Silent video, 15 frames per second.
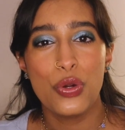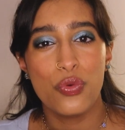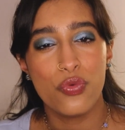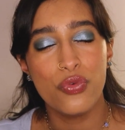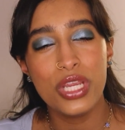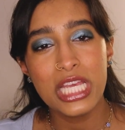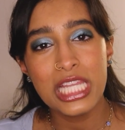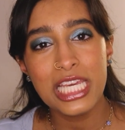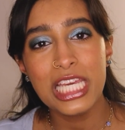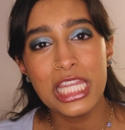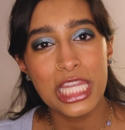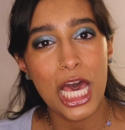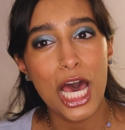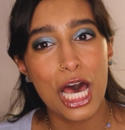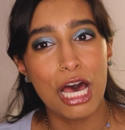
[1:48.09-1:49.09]
really
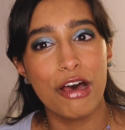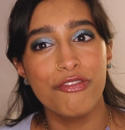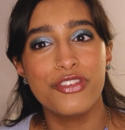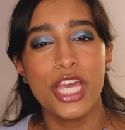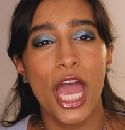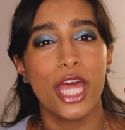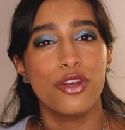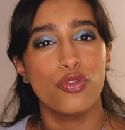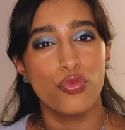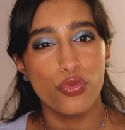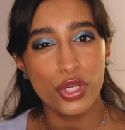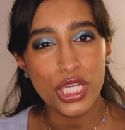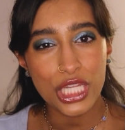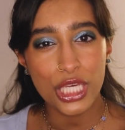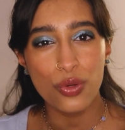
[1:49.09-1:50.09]
loved and
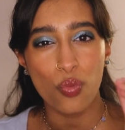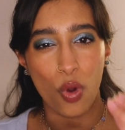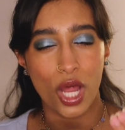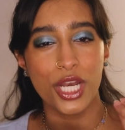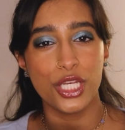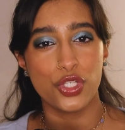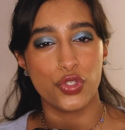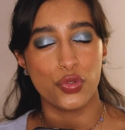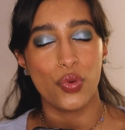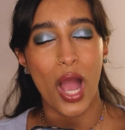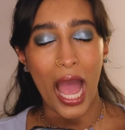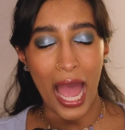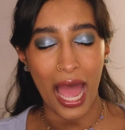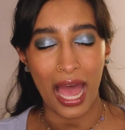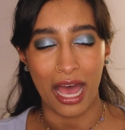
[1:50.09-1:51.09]
really wanted to
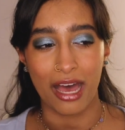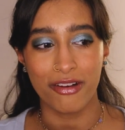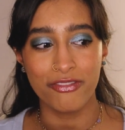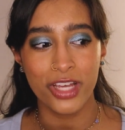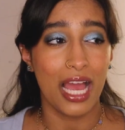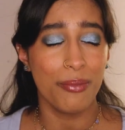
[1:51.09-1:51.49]
have.